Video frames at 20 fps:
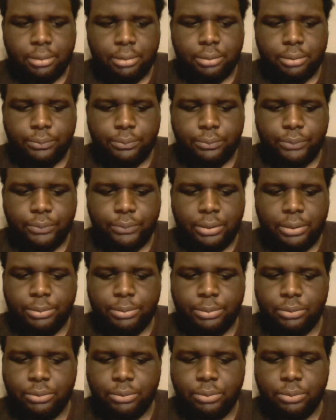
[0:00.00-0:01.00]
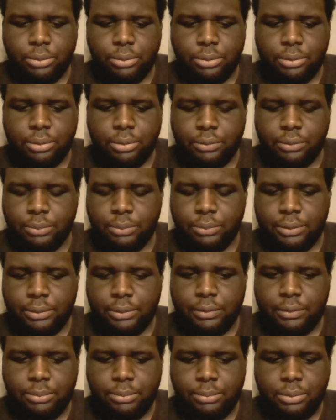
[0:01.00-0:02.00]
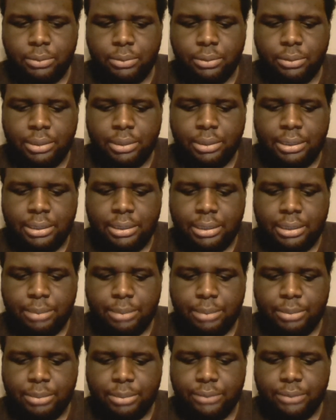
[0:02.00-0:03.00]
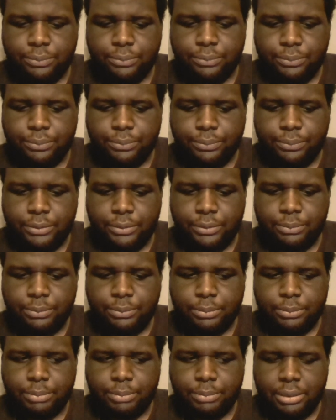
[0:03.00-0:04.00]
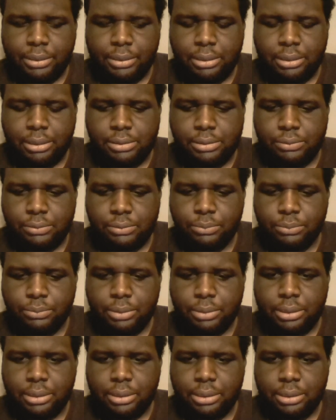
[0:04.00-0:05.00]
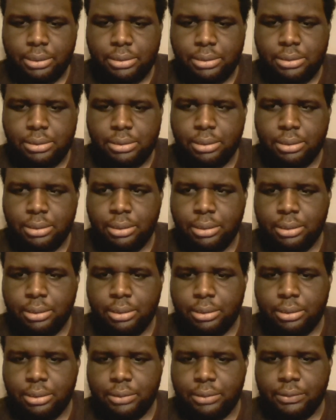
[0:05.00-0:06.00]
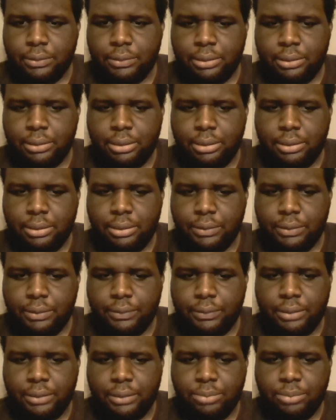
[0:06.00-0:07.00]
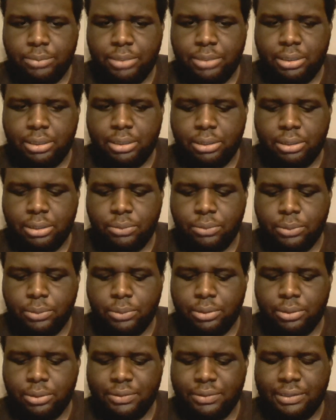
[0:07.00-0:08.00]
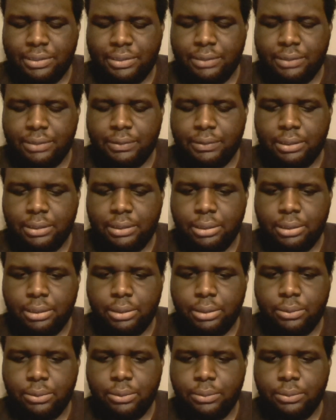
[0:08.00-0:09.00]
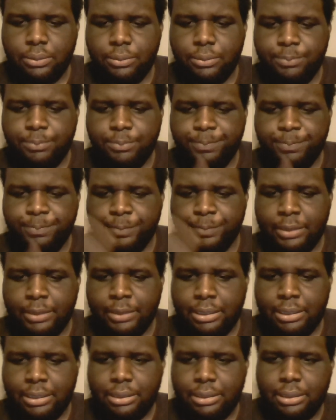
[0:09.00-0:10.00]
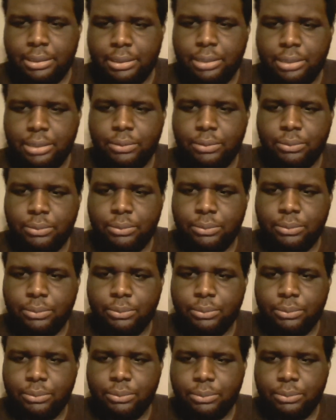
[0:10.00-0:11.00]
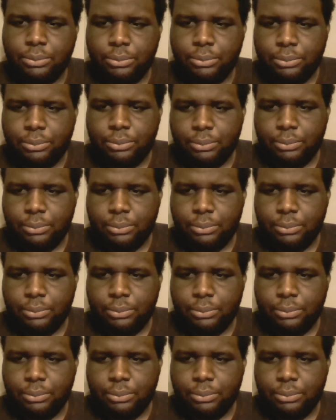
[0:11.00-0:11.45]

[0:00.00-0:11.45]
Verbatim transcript: follow me on Twitter, Instagram, Tumblr, and my Facebook page and Twitch. Until then, this is Anime Guys running your thing signing out. Later.